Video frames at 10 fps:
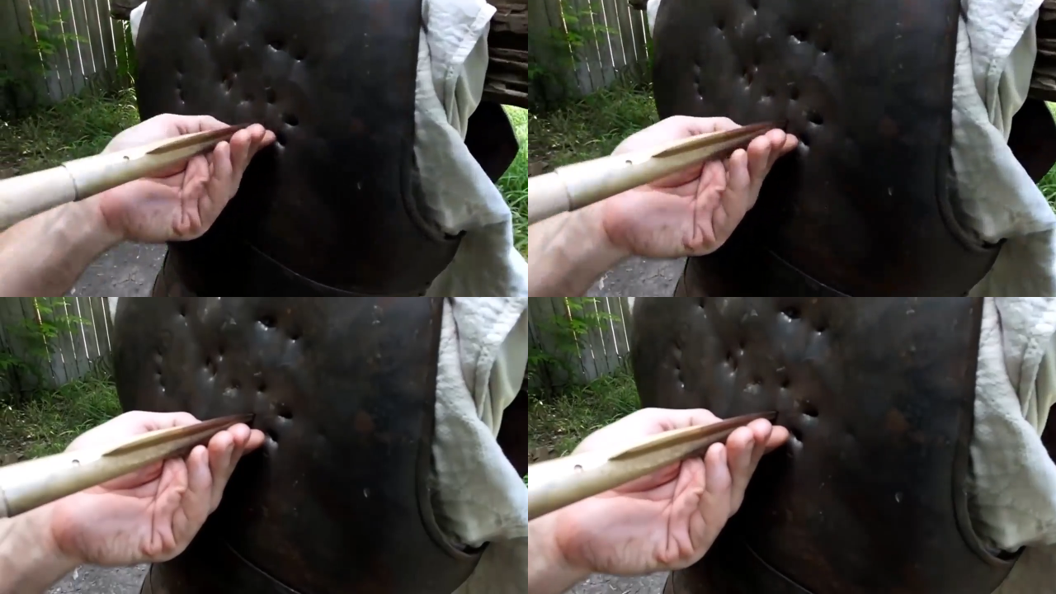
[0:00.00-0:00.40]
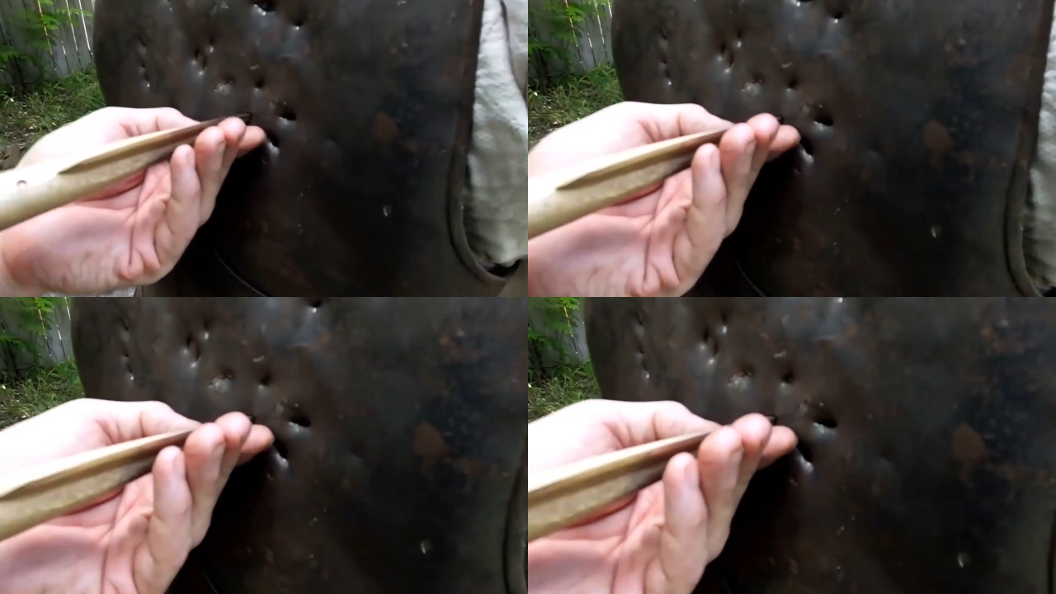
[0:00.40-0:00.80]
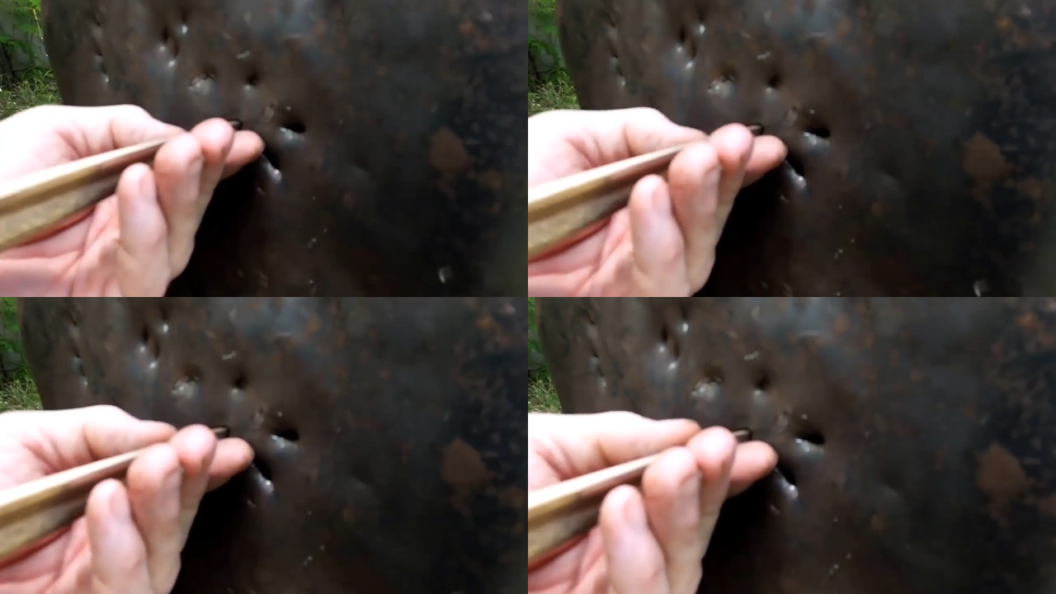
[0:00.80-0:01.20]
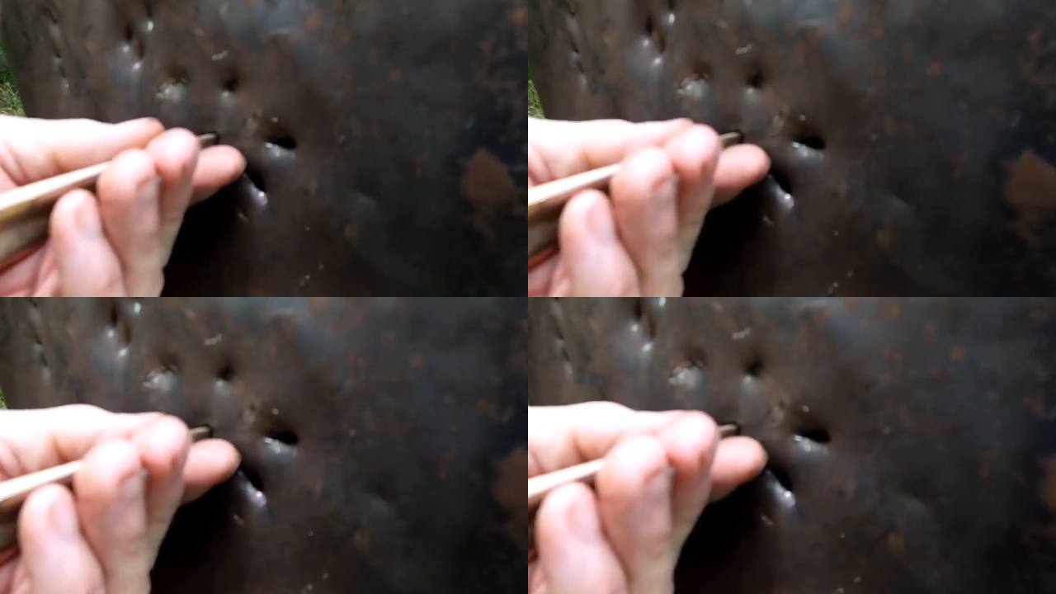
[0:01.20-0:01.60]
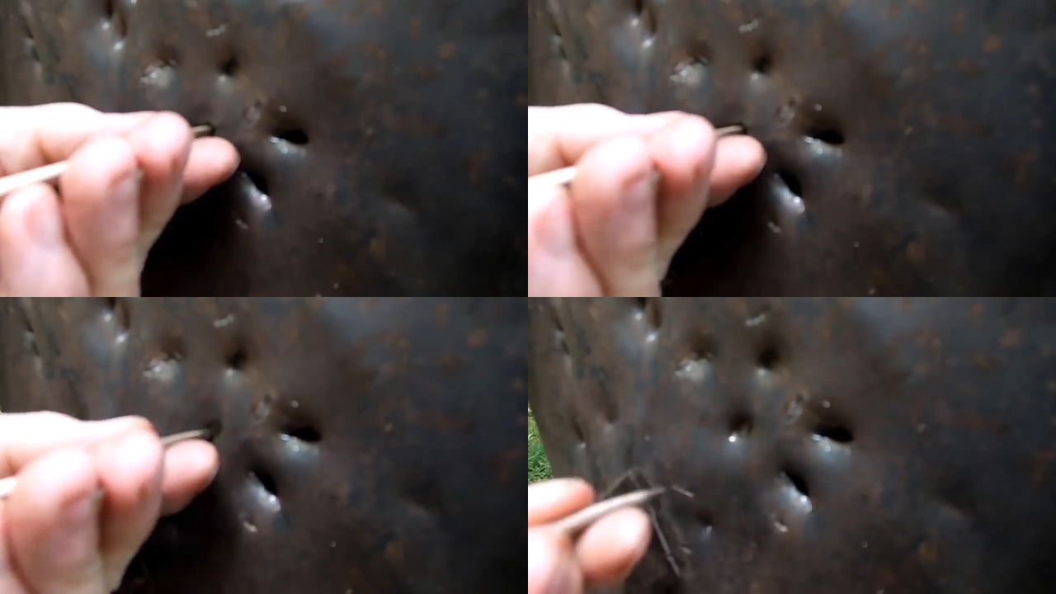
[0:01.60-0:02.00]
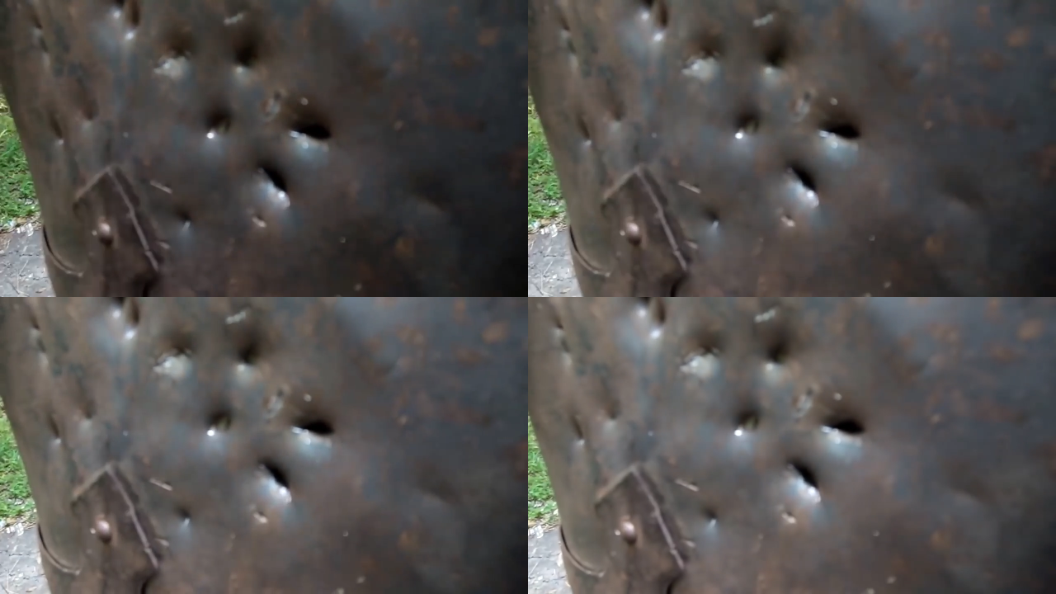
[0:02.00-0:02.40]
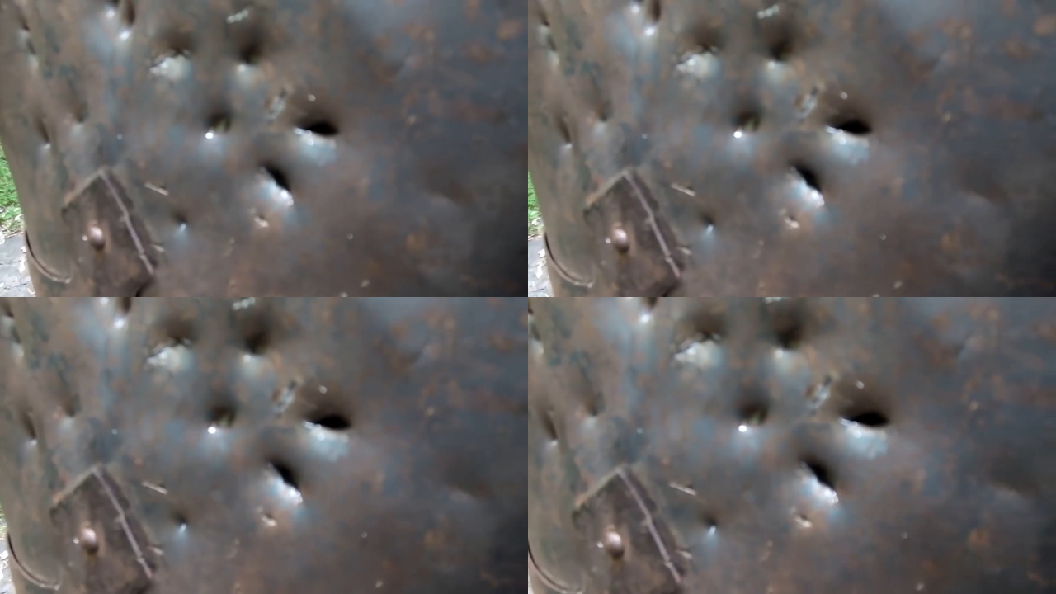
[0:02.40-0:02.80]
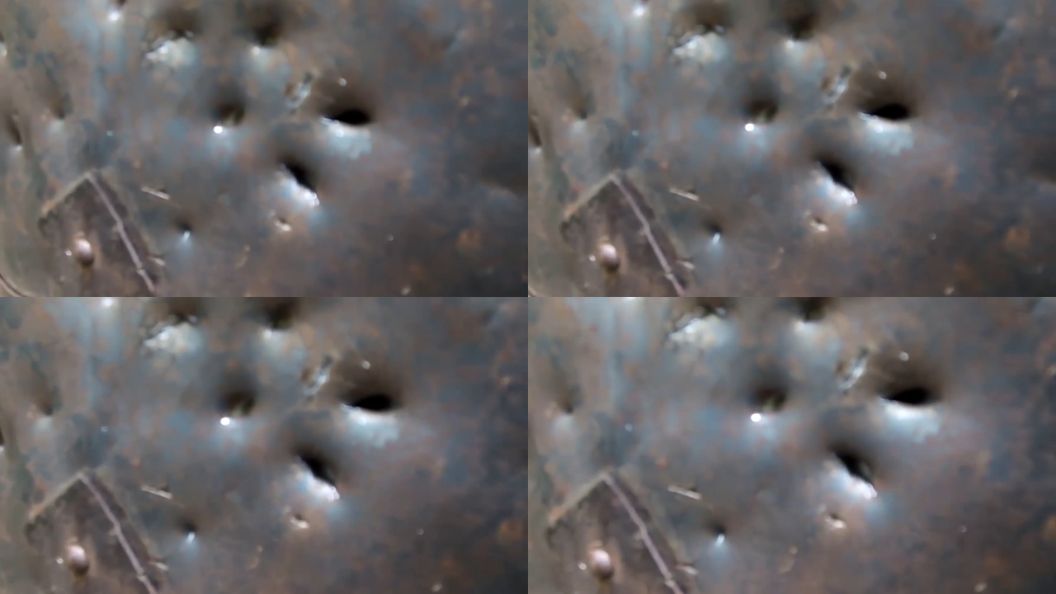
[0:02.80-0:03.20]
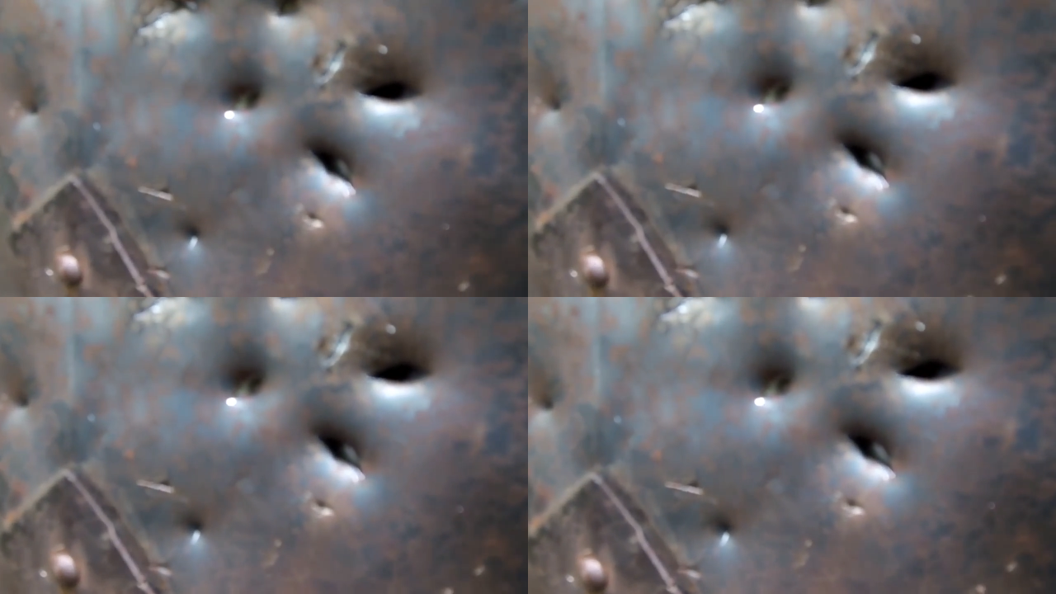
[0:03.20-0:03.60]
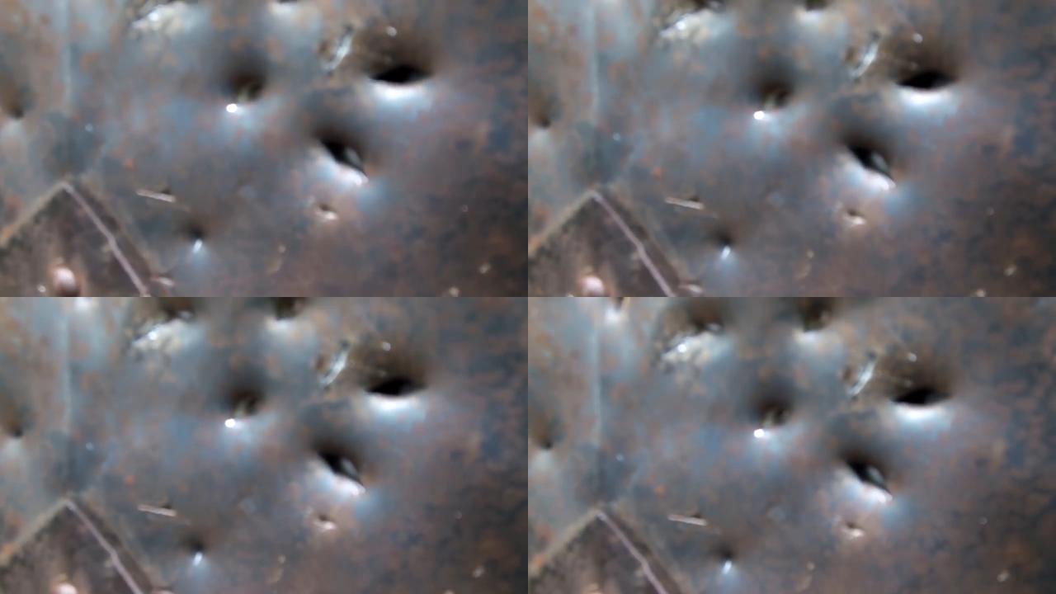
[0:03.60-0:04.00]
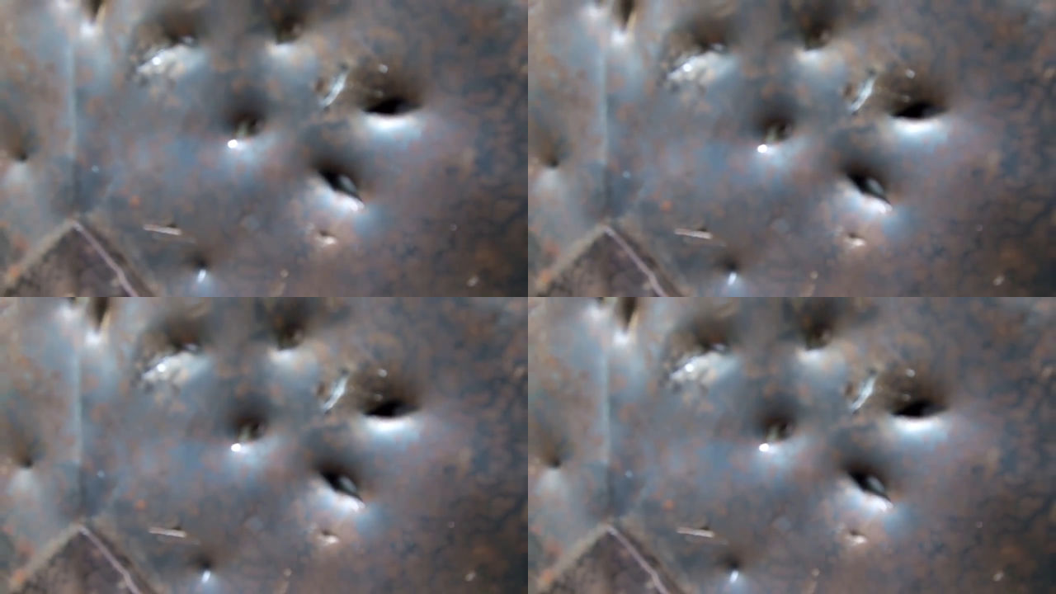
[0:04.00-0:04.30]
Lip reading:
[unreadable: no face in view]